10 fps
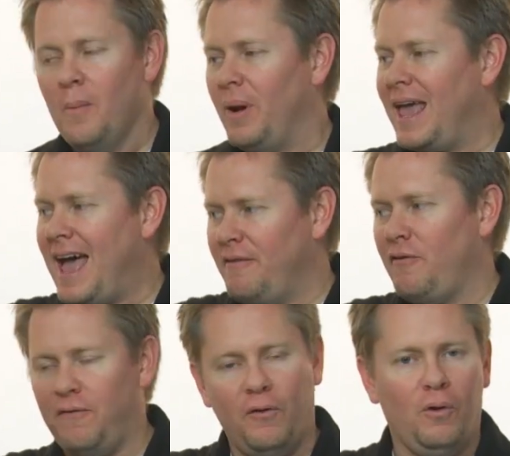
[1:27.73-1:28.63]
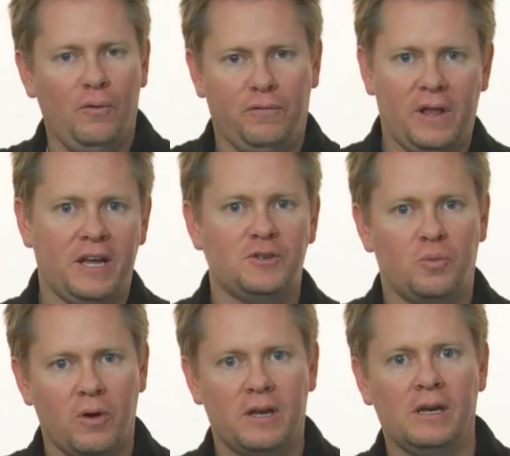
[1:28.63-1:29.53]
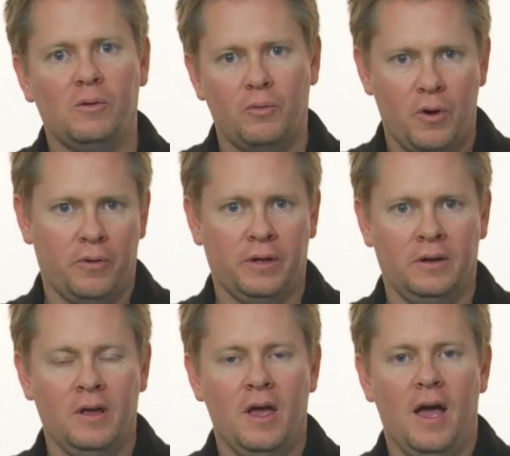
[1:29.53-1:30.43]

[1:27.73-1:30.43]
But I have a full-fledged working Ronin.